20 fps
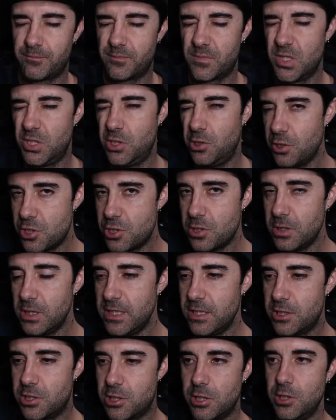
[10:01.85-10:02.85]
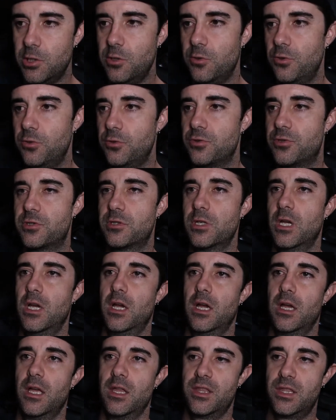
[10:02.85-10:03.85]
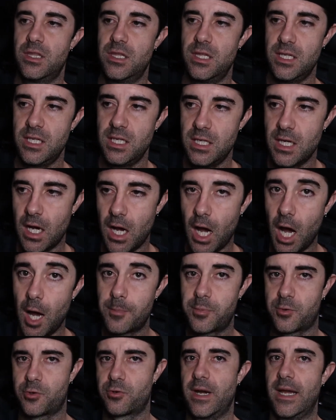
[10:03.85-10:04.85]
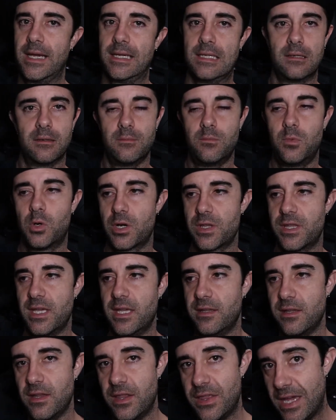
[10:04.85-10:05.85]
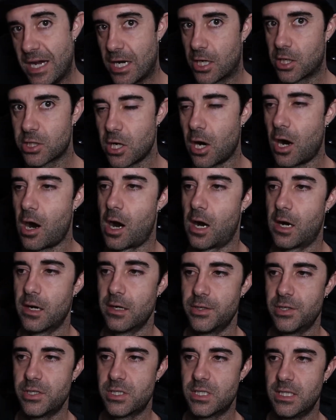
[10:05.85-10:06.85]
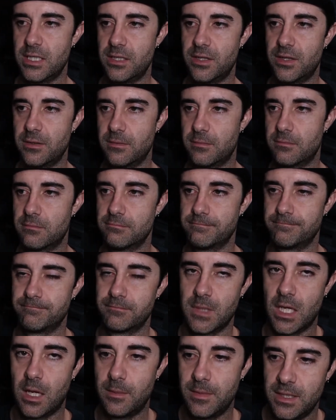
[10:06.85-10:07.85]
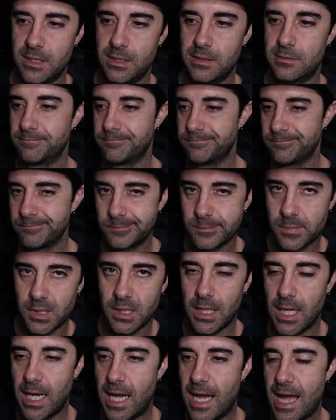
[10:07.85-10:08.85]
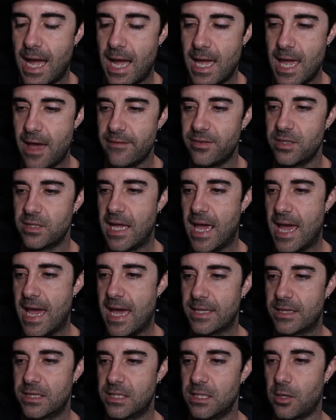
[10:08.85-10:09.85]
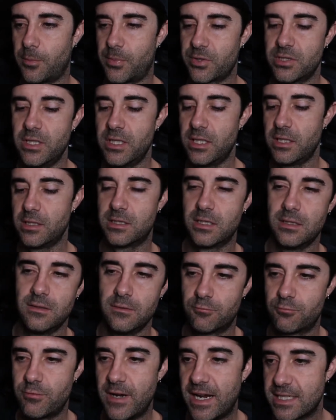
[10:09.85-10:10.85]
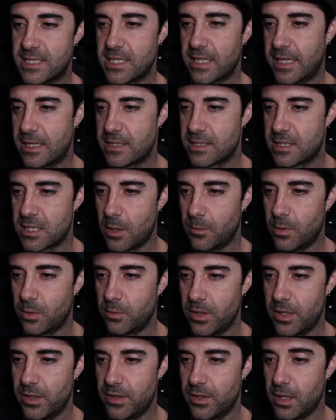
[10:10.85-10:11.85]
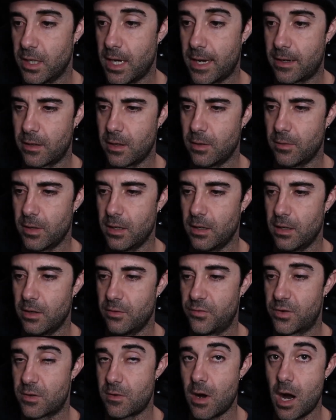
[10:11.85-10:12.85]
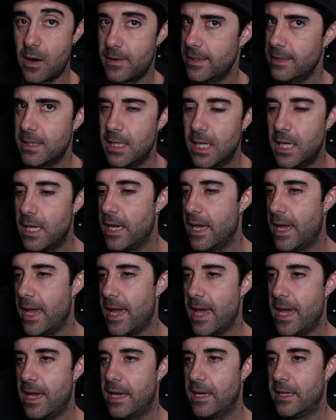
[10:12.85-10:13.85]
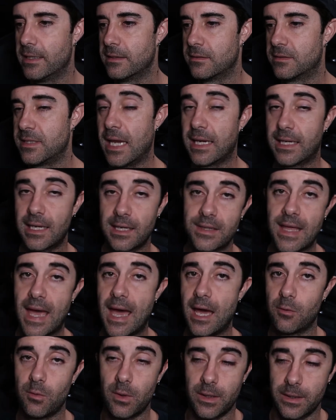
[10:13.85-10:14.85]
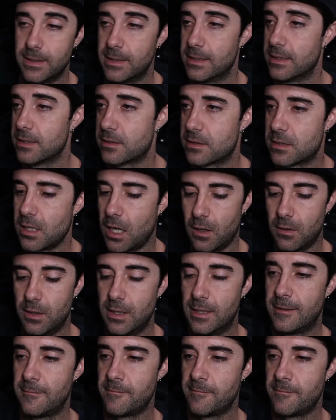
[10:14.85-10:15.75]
usually choose the upgrade more than their car. Usually, I mean, I haven't had the opportunity to race against someone with, I don't know, a Ferrari and taking that one. So,